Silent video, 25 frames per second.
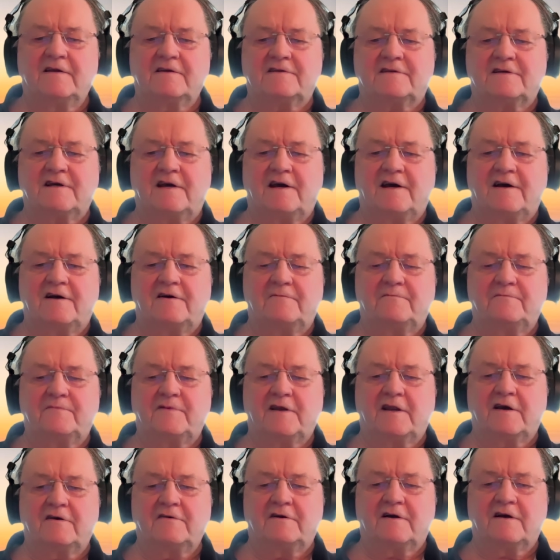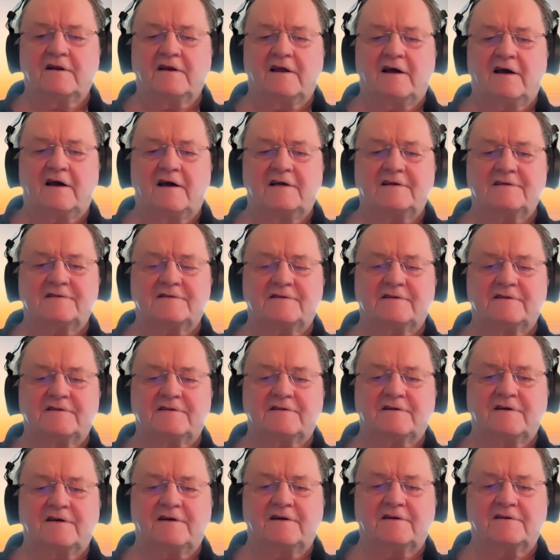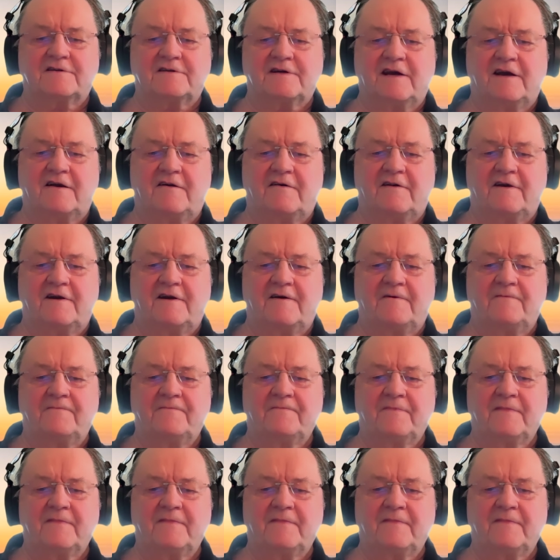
to help localize the search area.